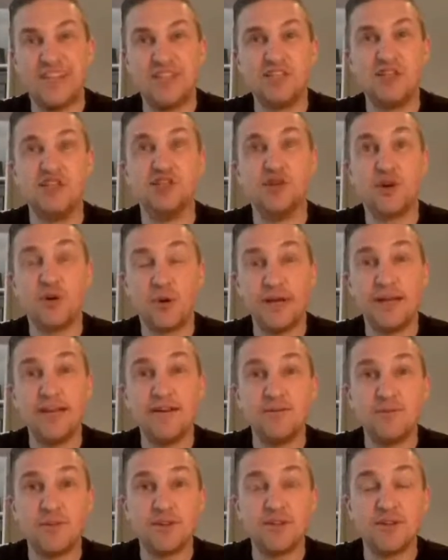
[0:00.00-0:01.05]

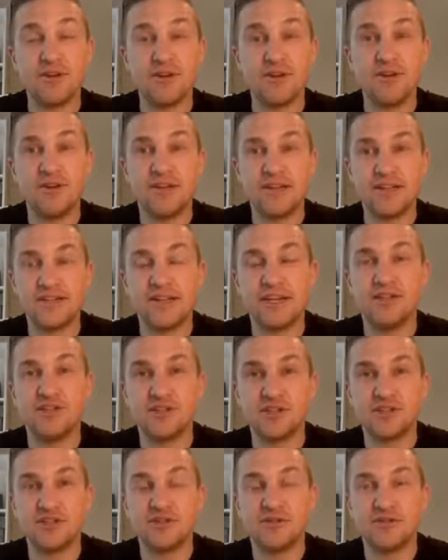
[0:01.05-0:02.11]
enjoying what they do and, and
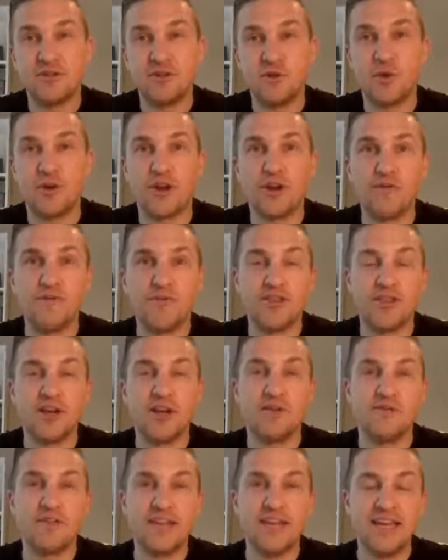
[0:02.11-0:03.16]
just going out for the
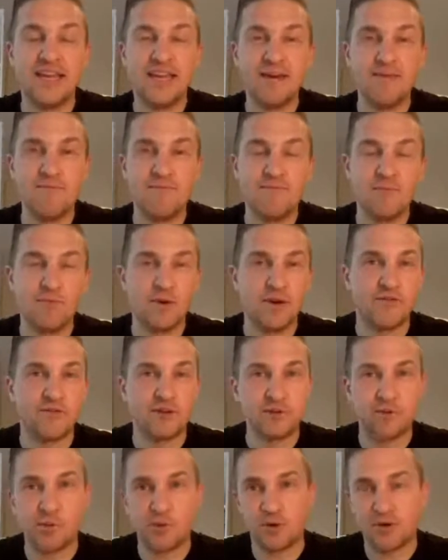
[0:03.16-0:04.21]
love of the game whatever
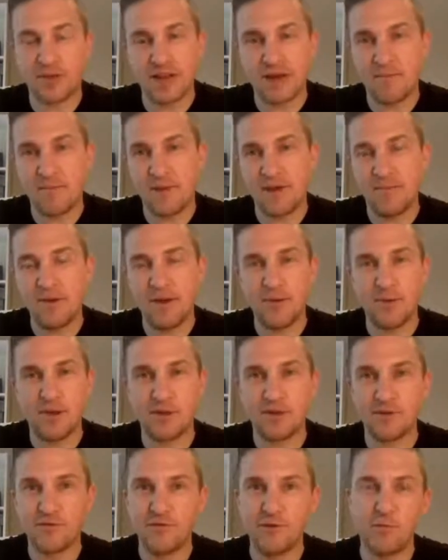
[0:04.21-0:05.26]
sport that may be
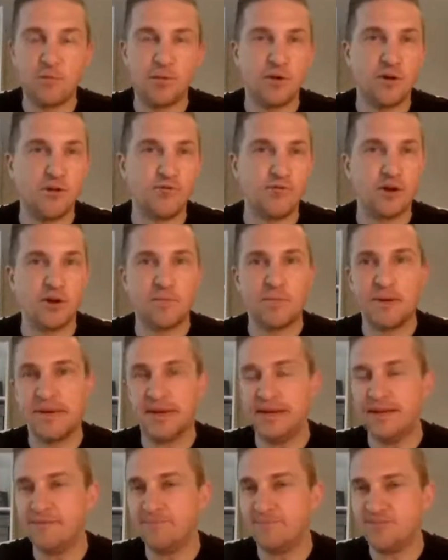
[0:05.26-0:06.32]
whether it's football
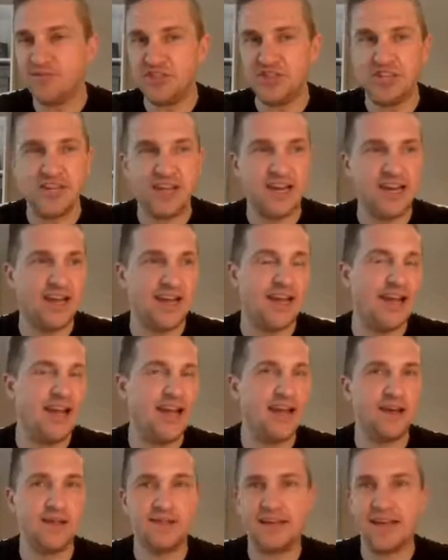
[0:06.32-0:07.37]
rugby
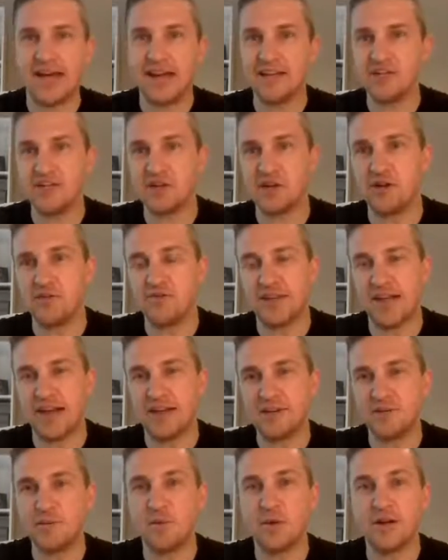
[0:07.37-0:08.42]
GAA, athletics golf
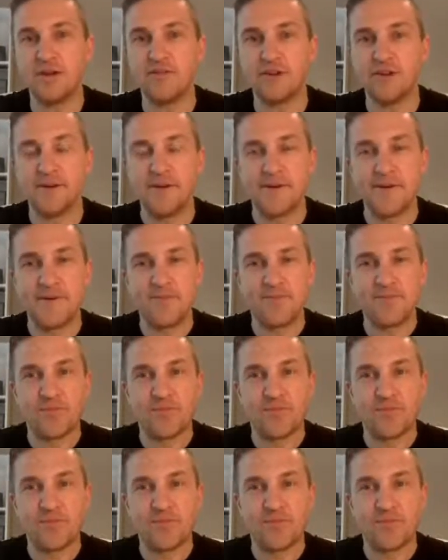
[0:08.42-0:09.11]
tennis whatever